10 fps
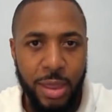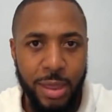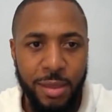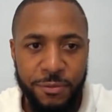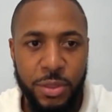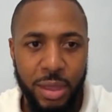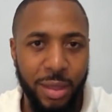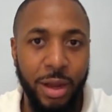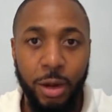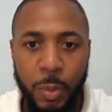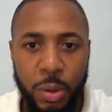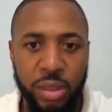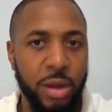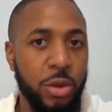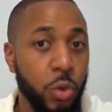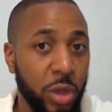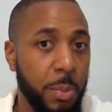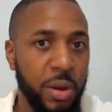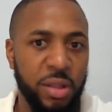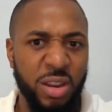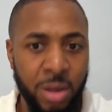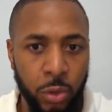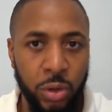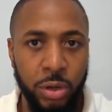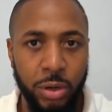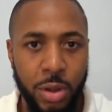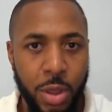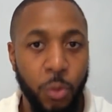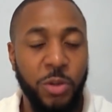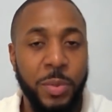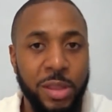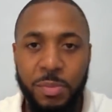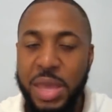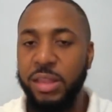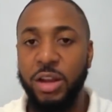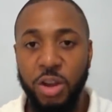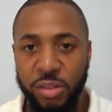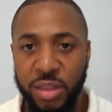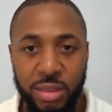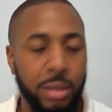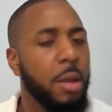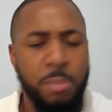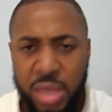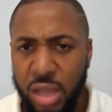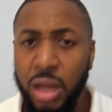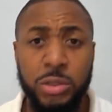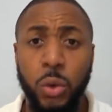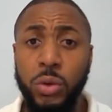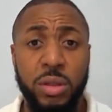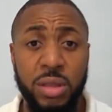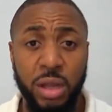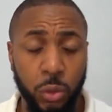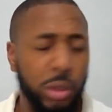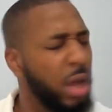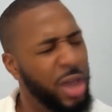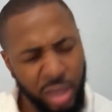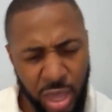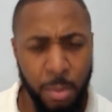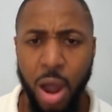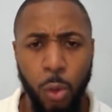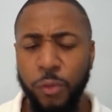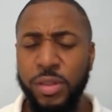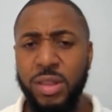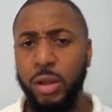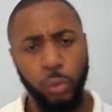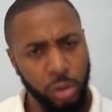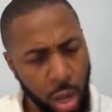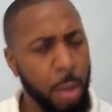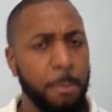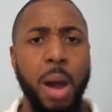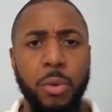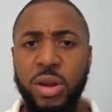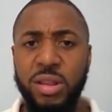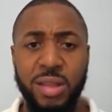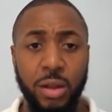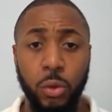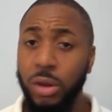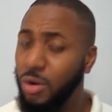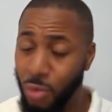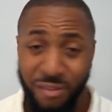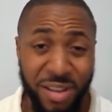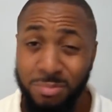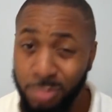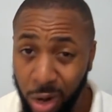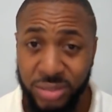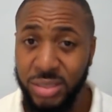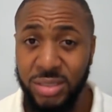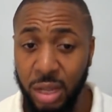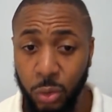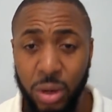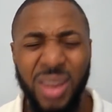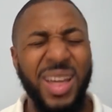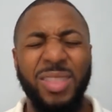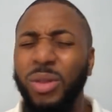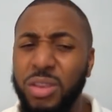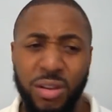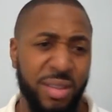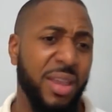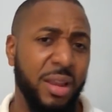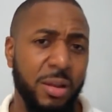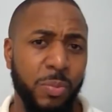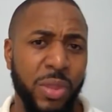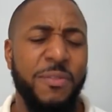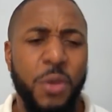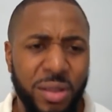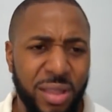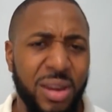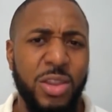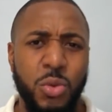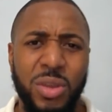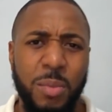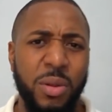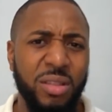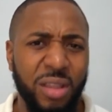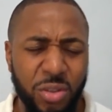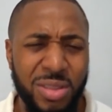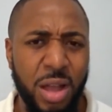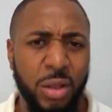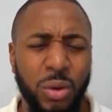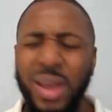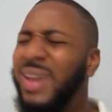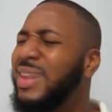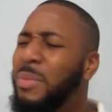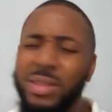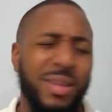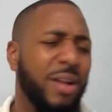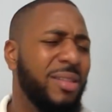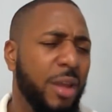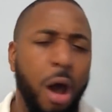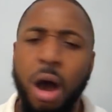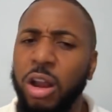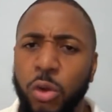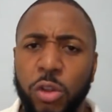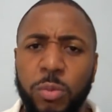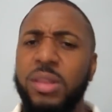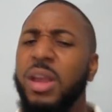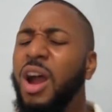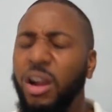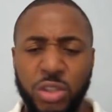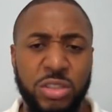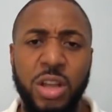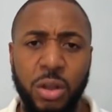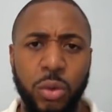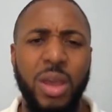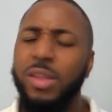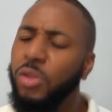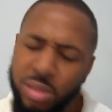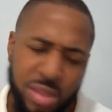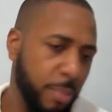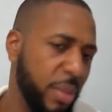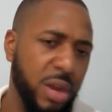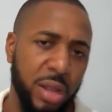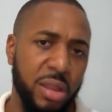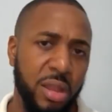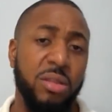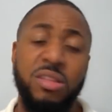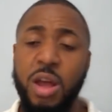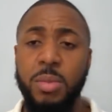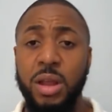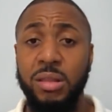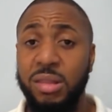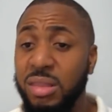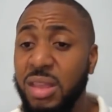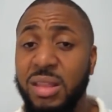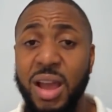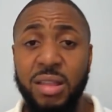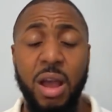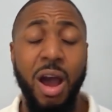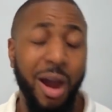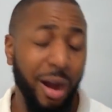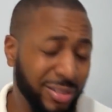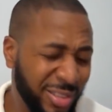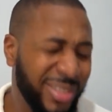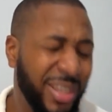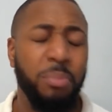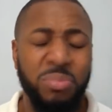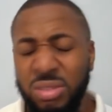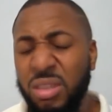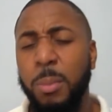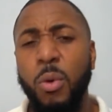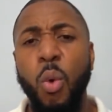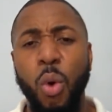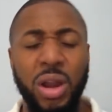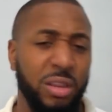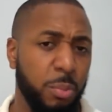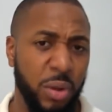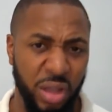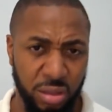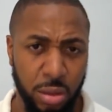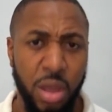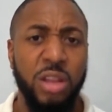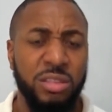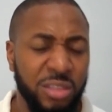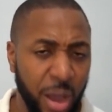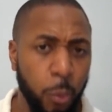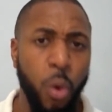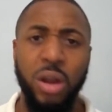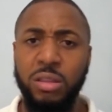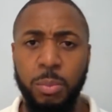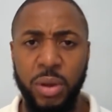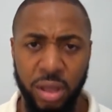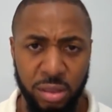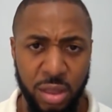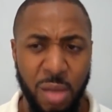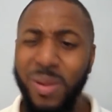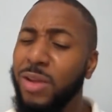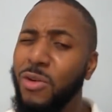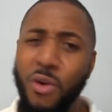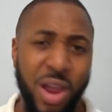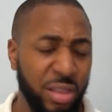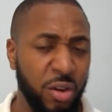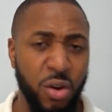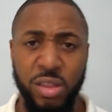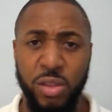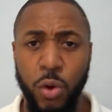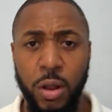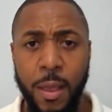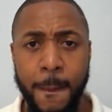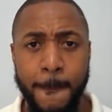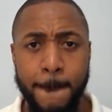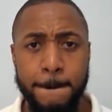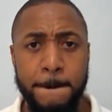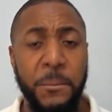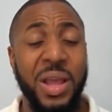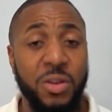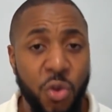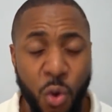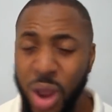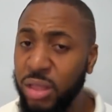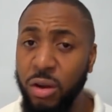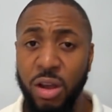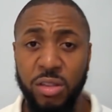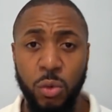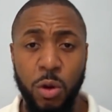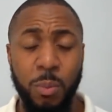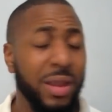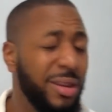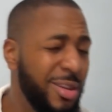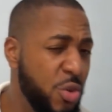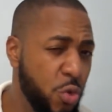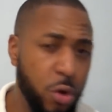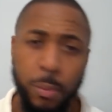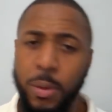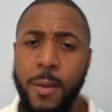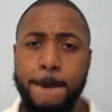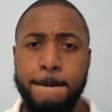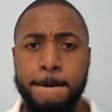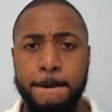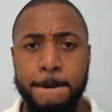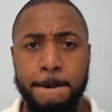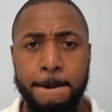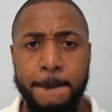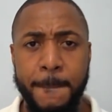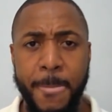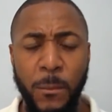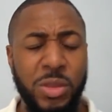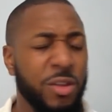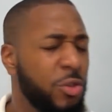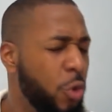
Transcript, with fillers: if a lot of people are saying the UK players are not good enough, which means basically you're saying that Michail Antonio is not good, Kemar Roofe is not good, Bob Reed is not good, Ravel Morrison is not good. That's what you're saying. If you're saying that the UK players are just not good, that means they are saying all of those players are just not good. So stop the nonsense. Stop the nonsense. These guys are top quality players. Top quality players playing right across the world. Playing right across the world. Playing in Europe. There's